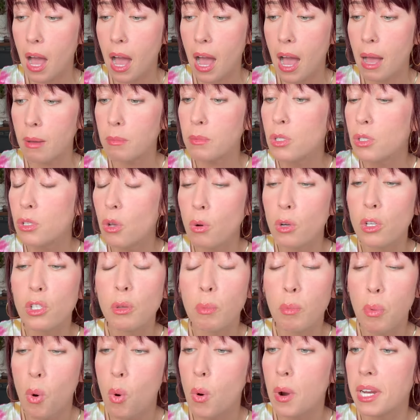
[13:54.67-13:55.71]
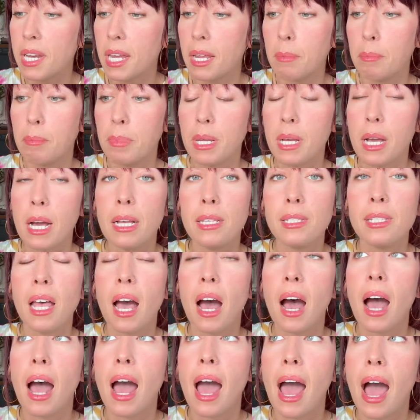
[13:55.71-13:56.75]
I'm so disappointed because
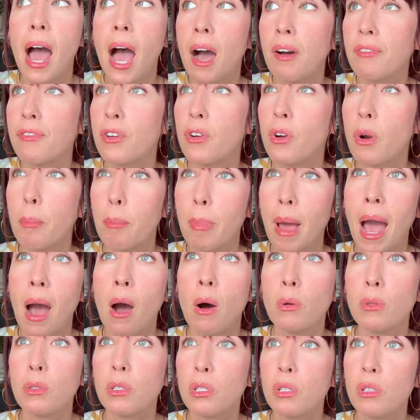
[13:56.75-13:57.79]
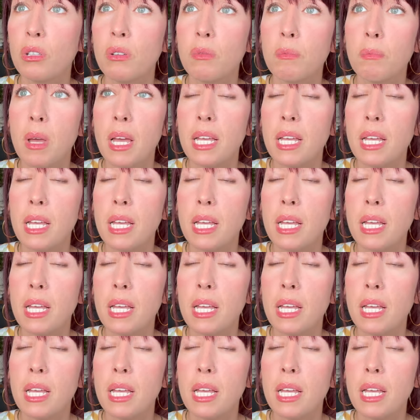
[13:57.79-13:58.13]
after about